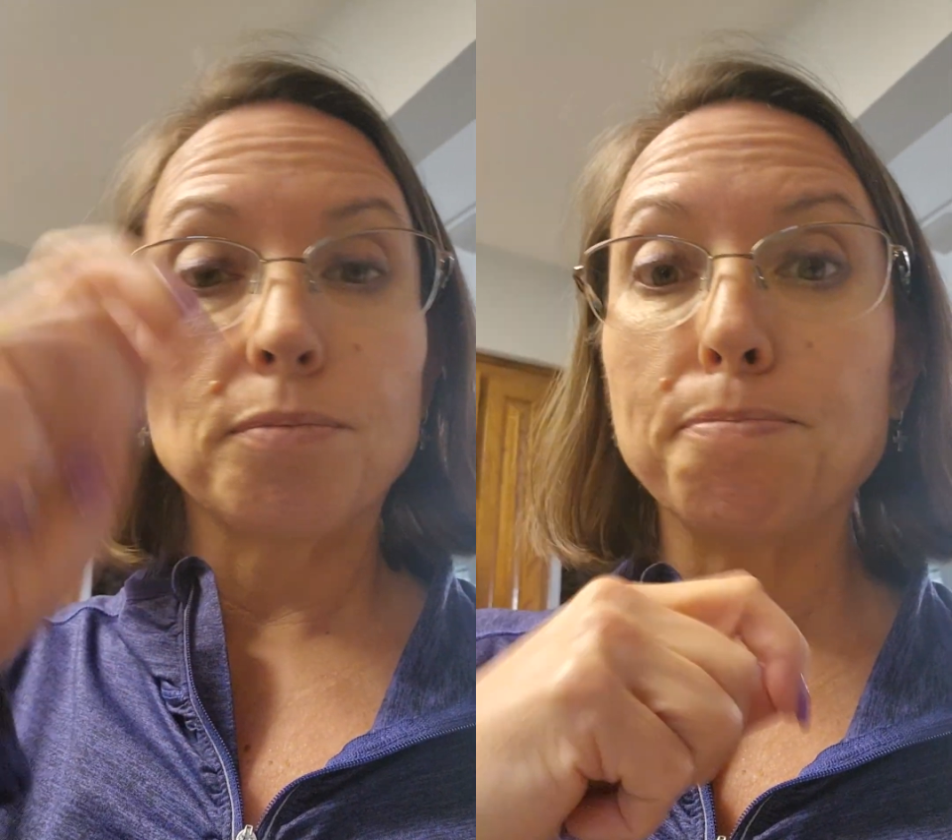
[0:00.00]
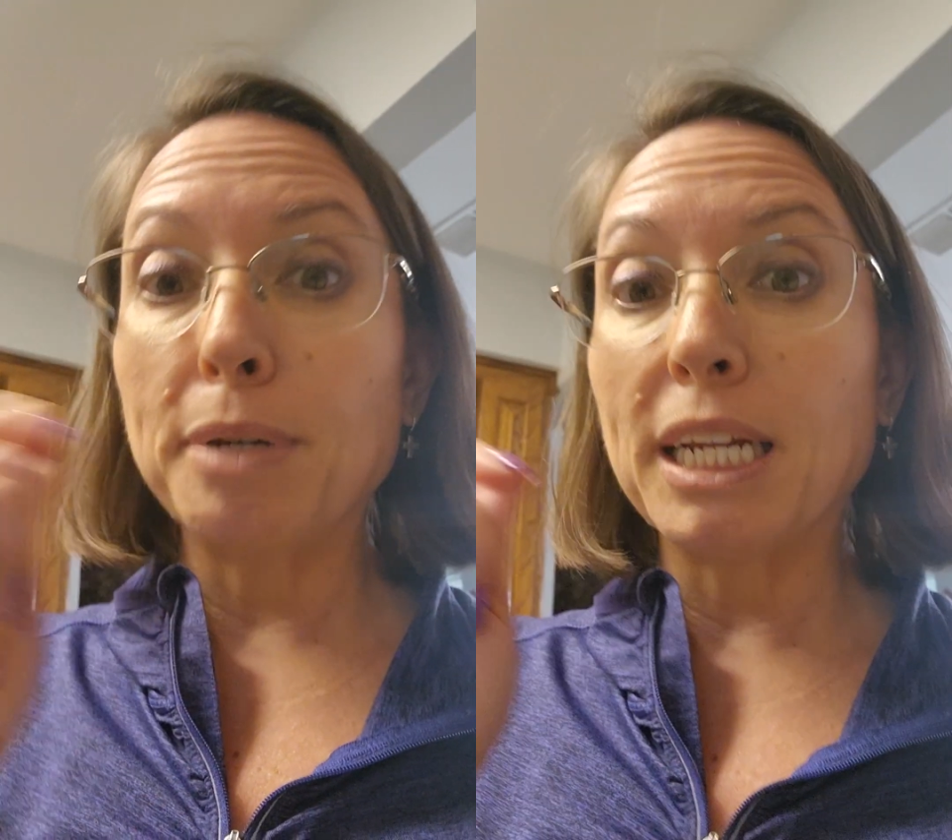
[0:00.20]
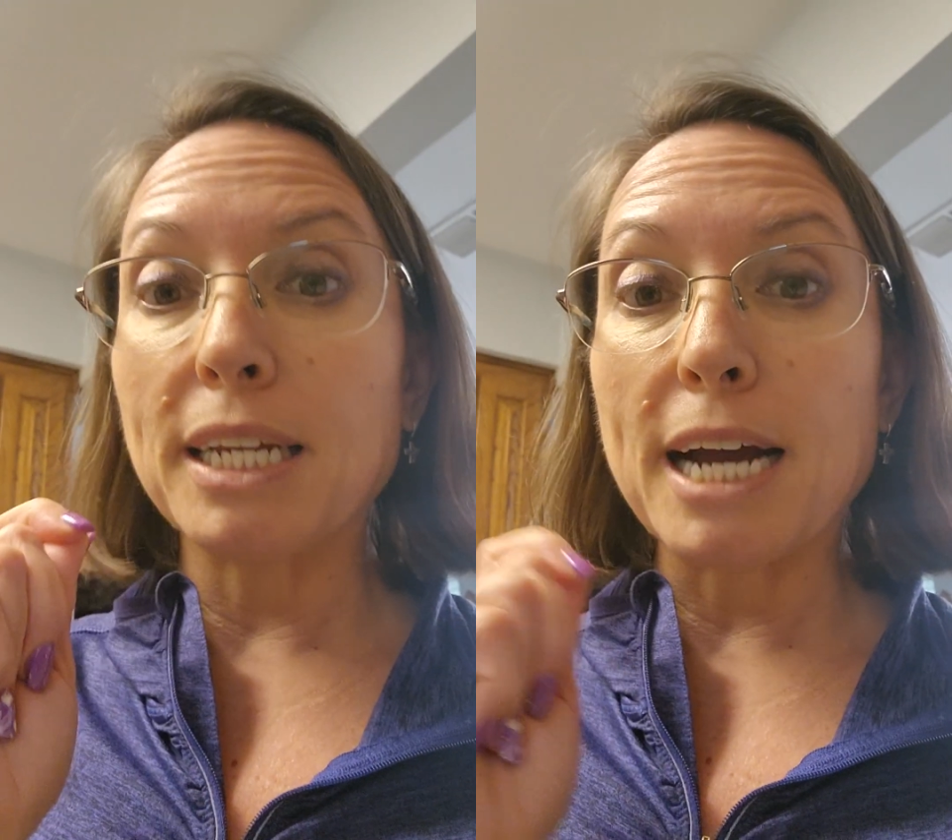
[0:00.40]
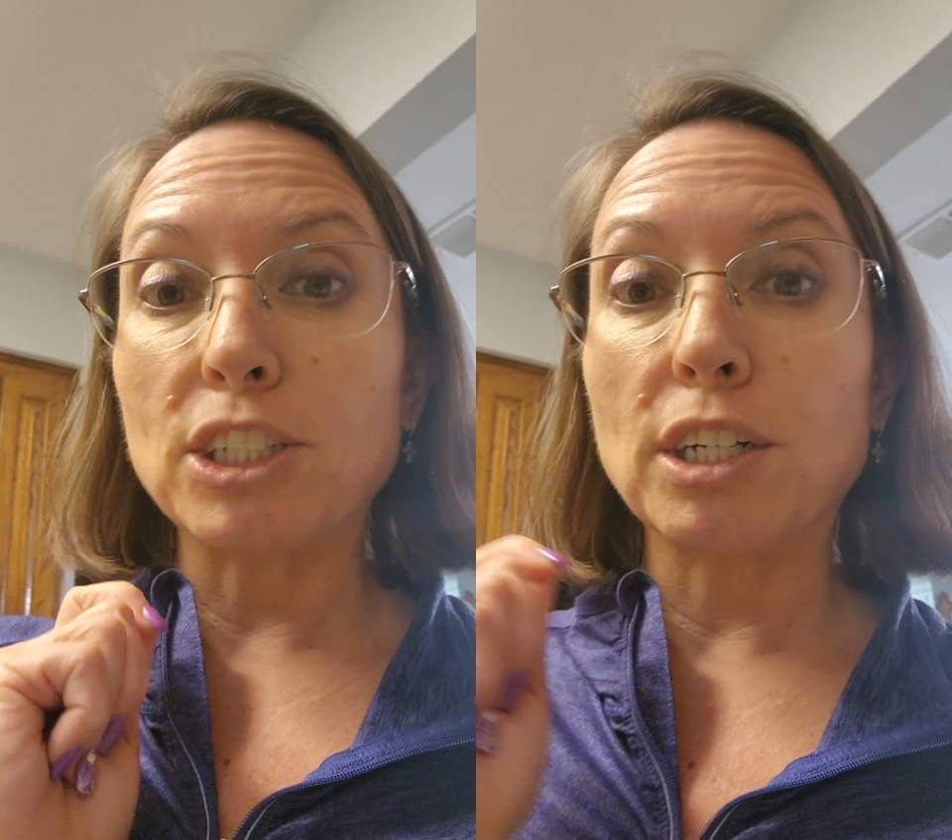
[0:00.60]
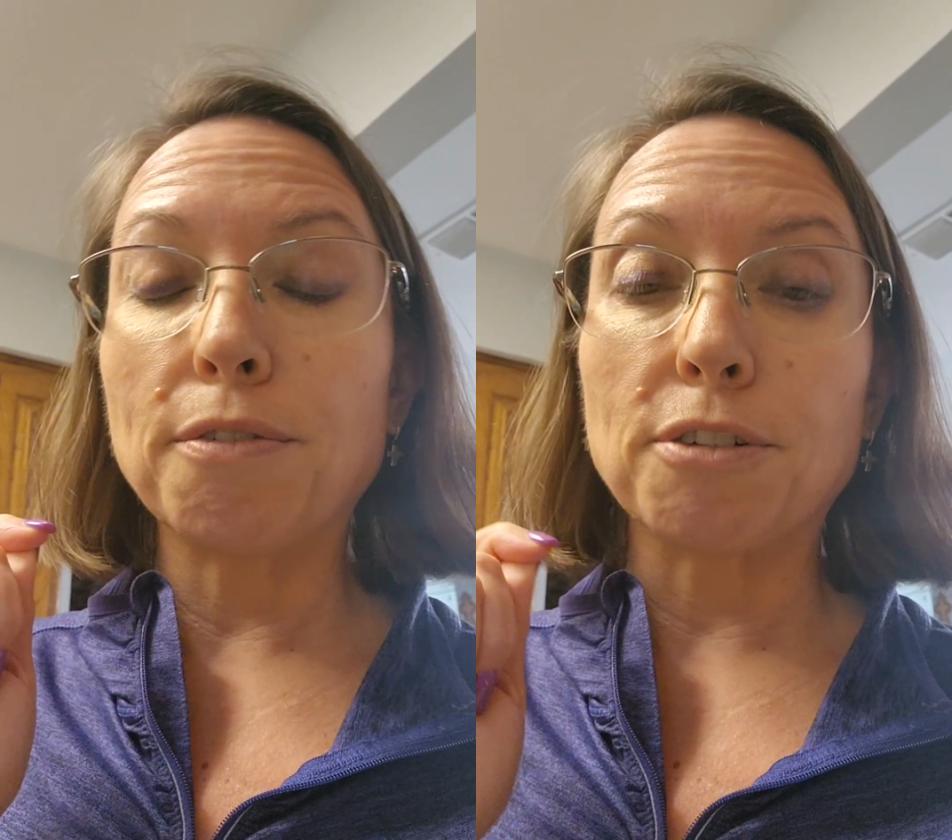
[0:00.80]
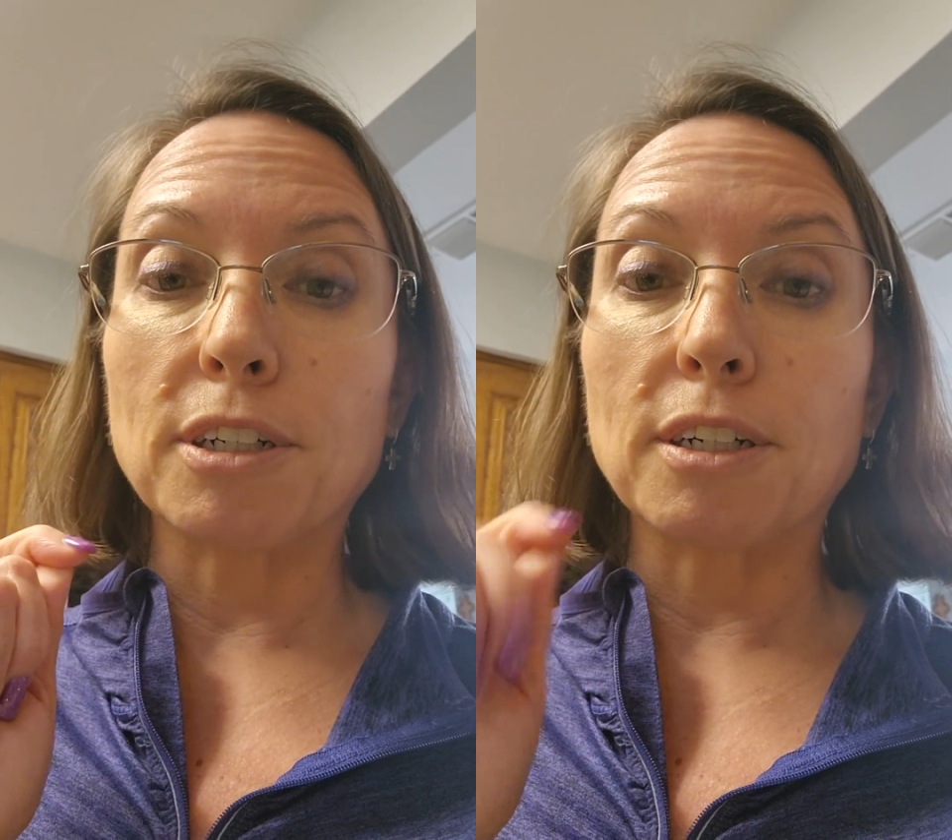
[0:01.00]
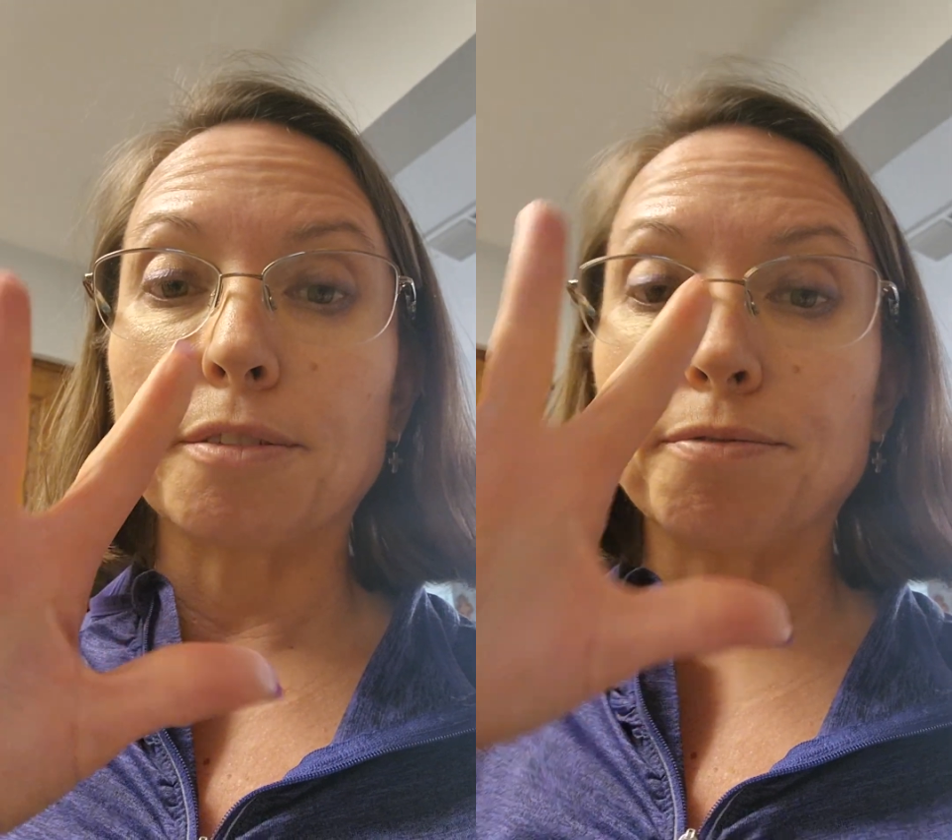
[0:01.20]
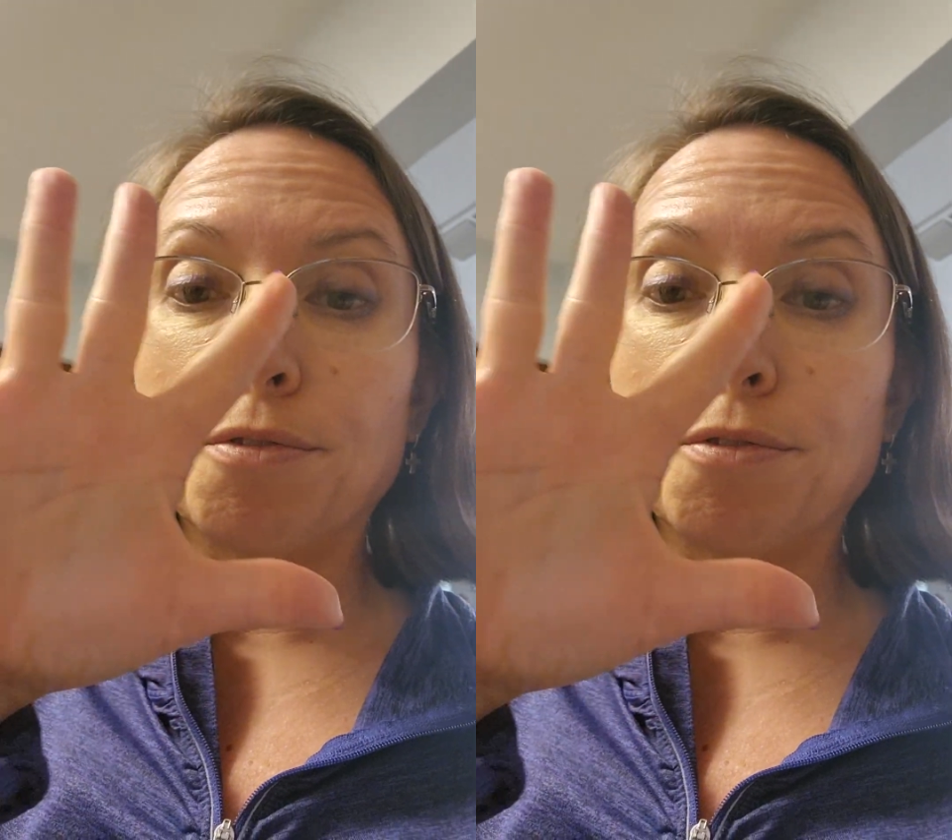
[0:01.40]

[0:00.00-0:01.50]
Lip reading: mini dash it for